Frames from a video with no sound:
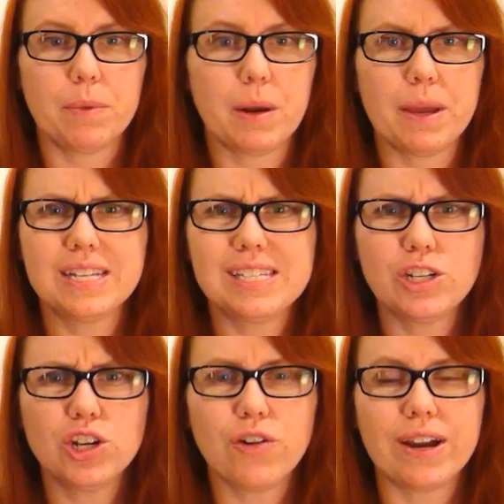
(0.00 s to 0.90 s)
But it's
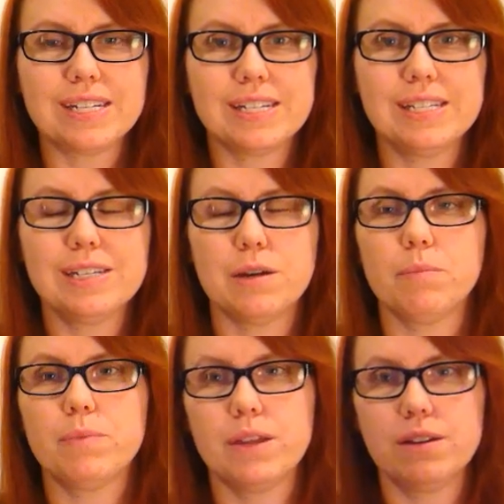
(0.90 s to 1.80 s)
such a great
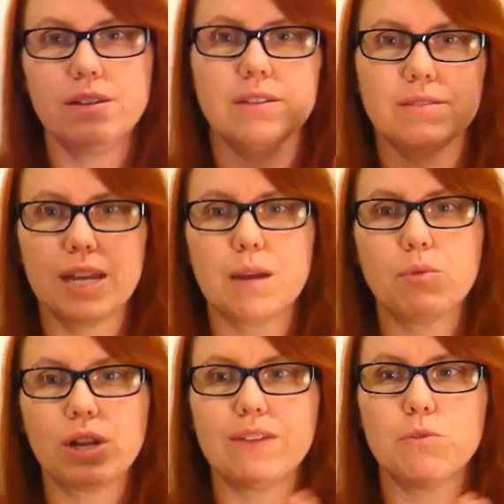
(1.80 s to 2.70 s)
system, you know, that take a
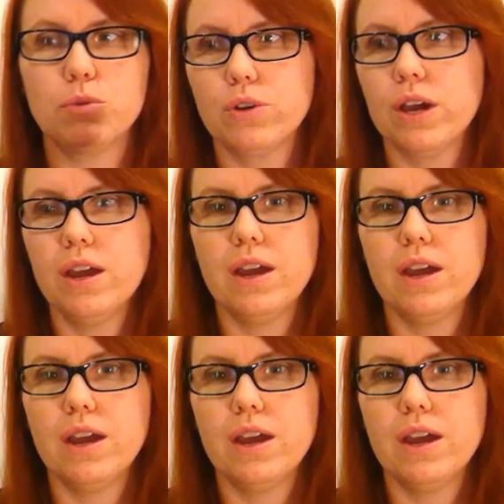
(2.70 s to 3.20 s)
book, leave a book.